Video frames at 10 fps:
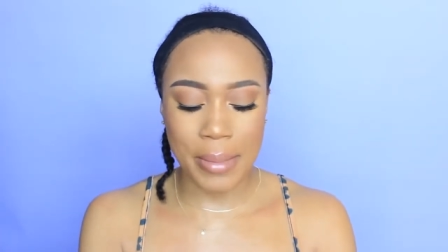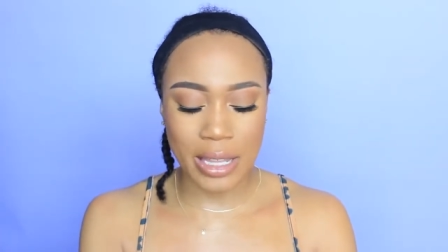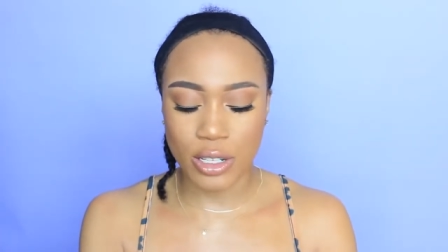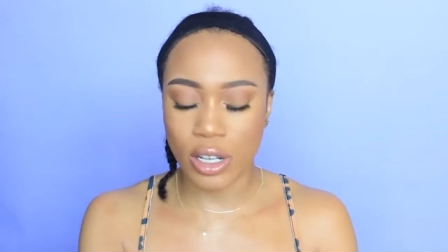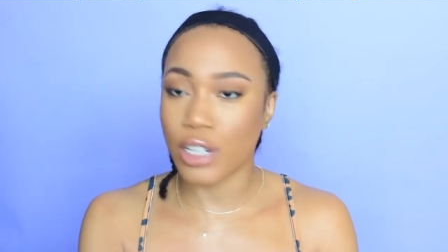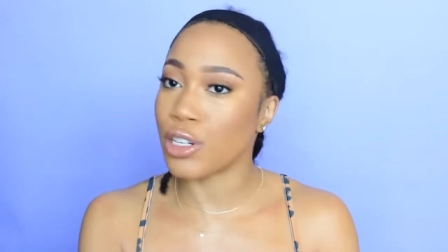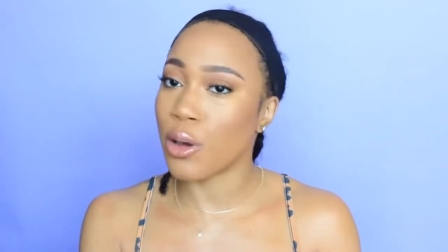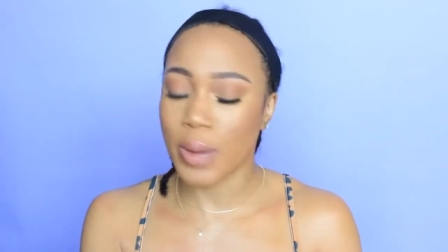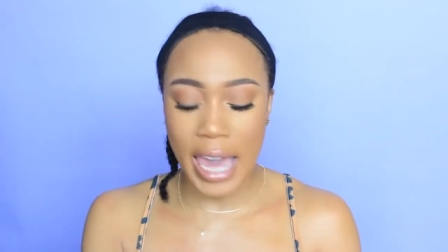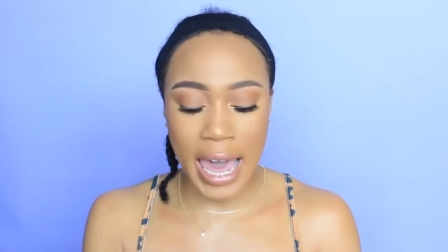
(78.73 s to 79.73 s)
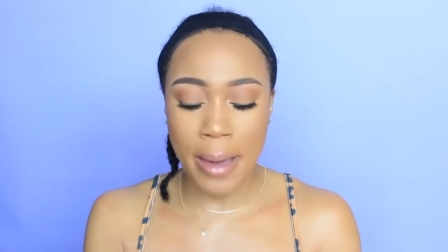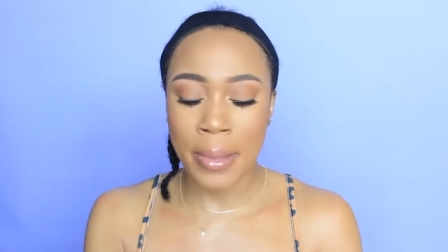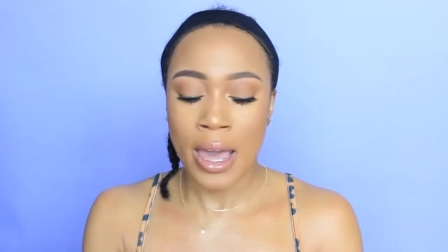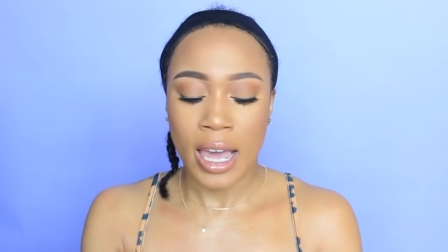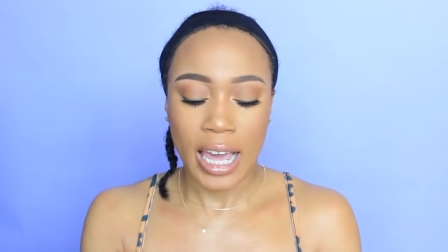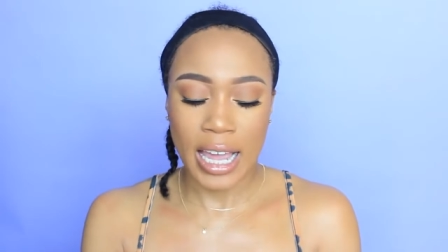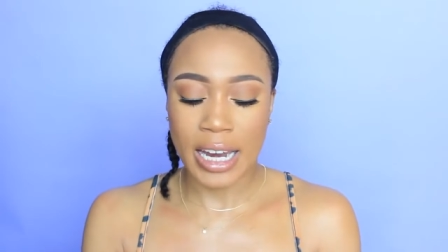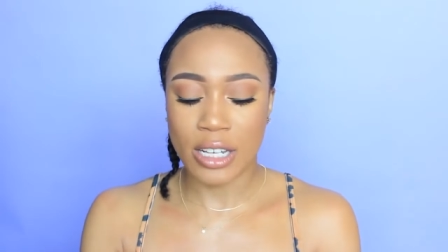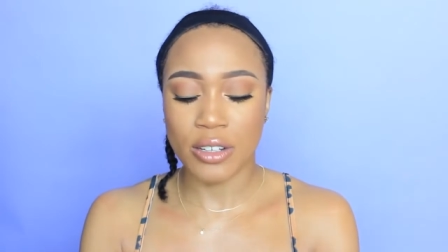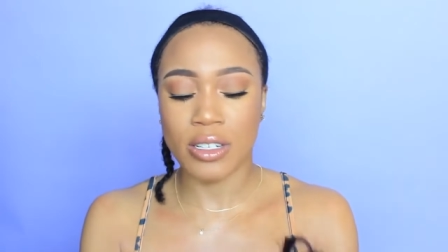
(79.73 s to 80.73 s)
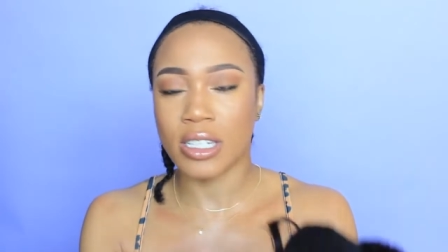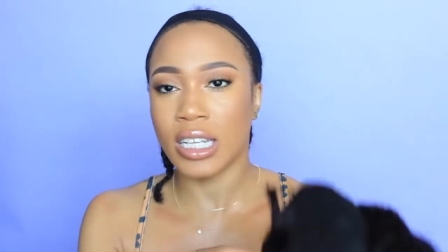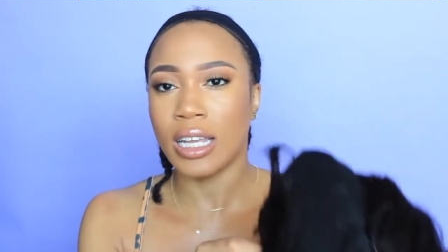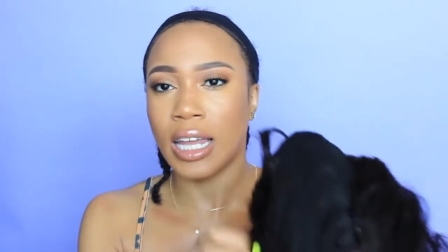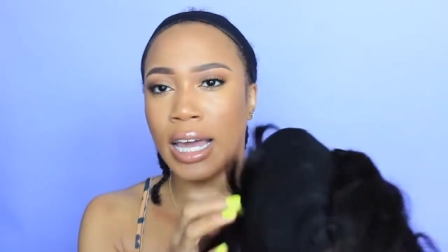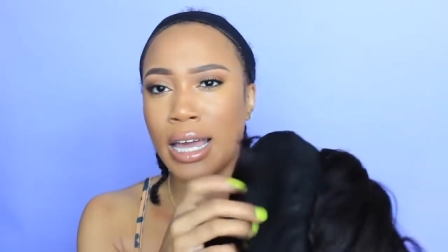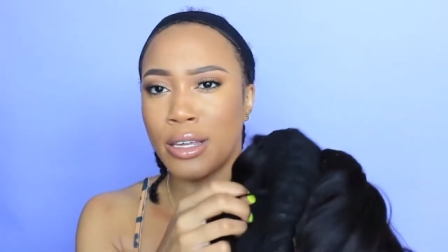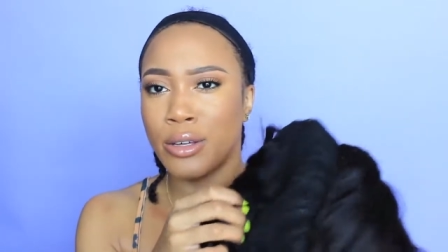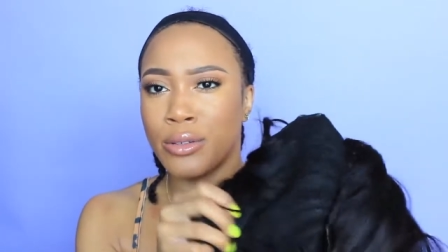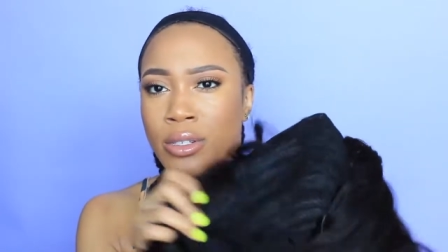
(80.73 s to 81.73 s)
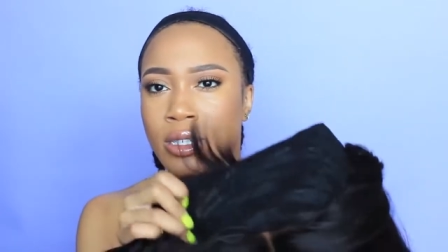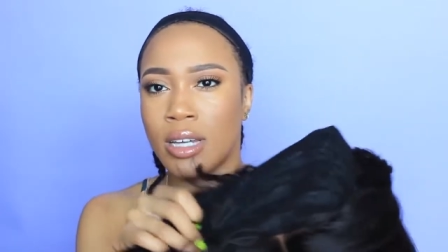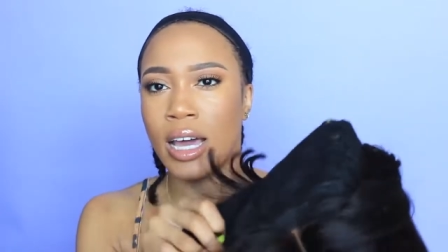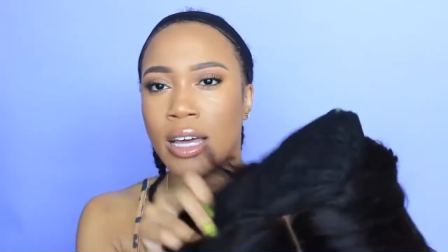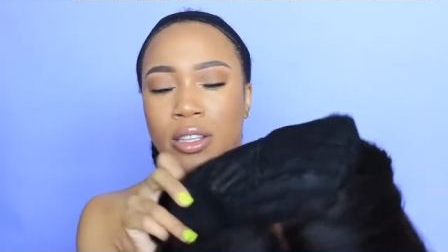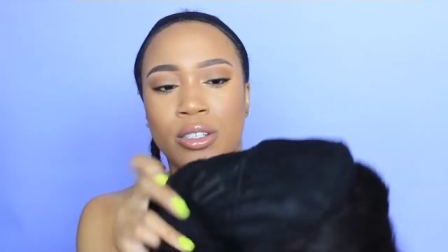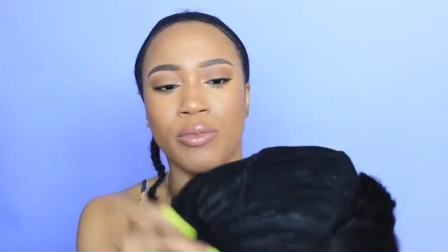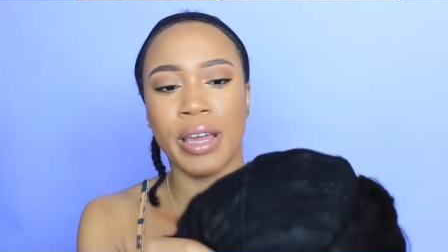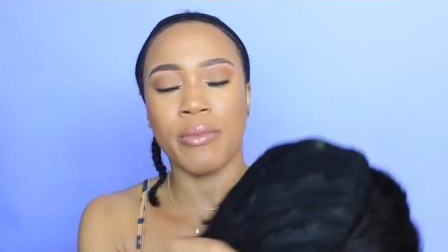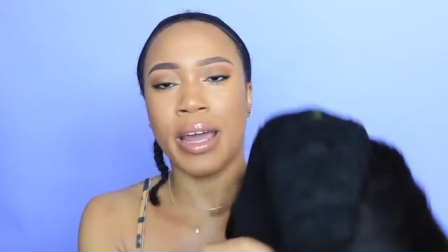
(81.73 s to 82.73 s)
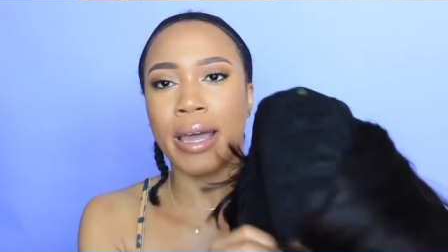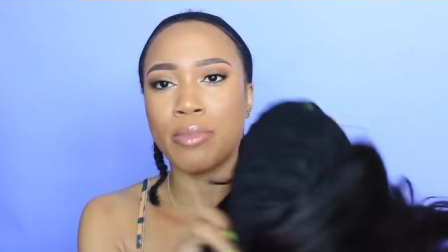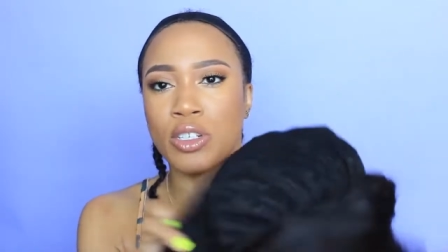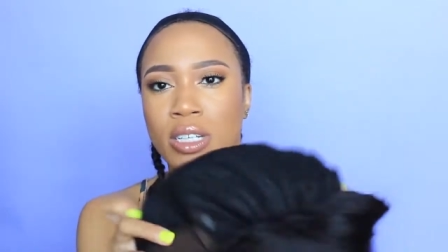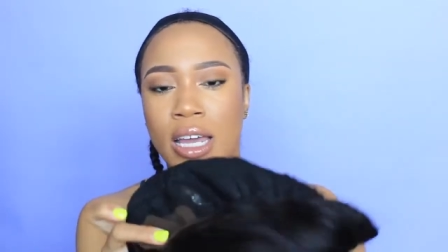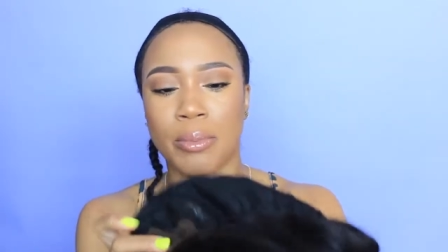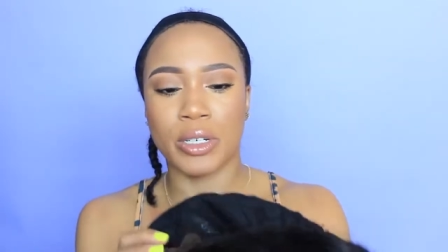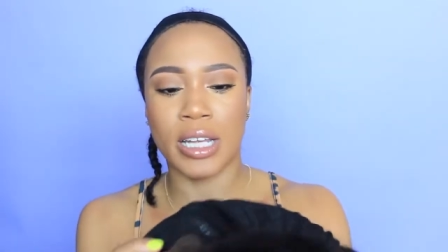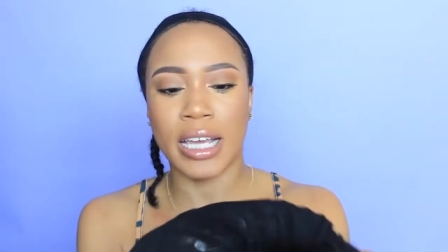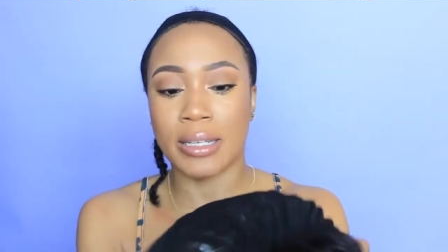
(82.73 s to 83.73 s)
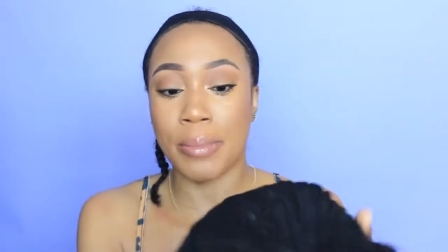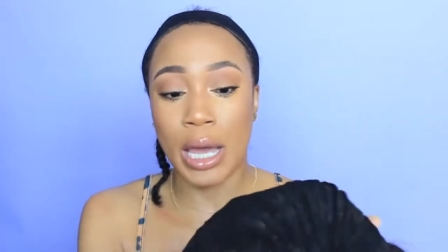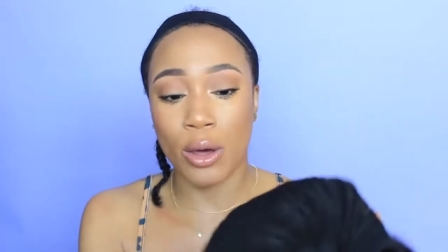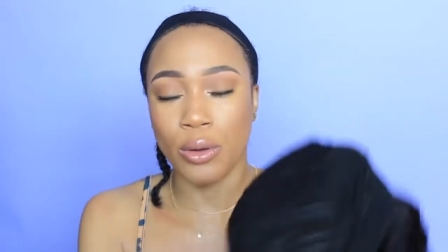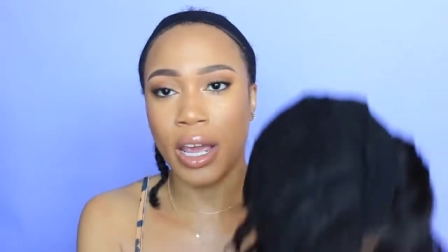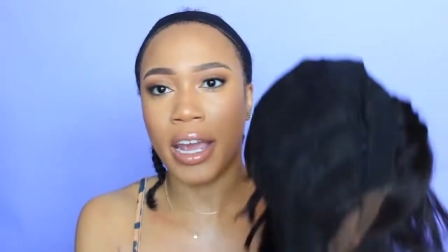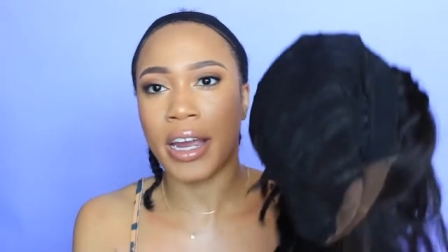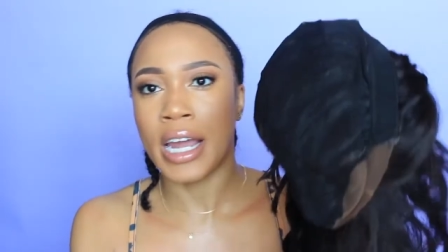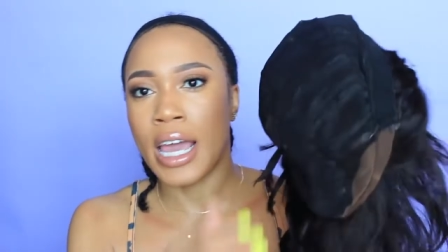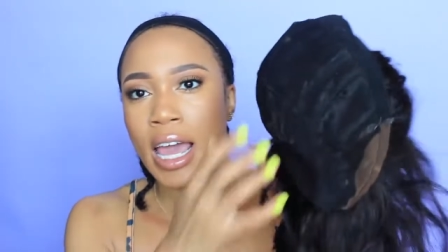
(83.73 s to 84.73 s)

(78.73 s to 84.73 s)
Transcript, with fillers: make this on a dome cap and as you can see like I used uh, the saran wrap just to kind of protect my own hair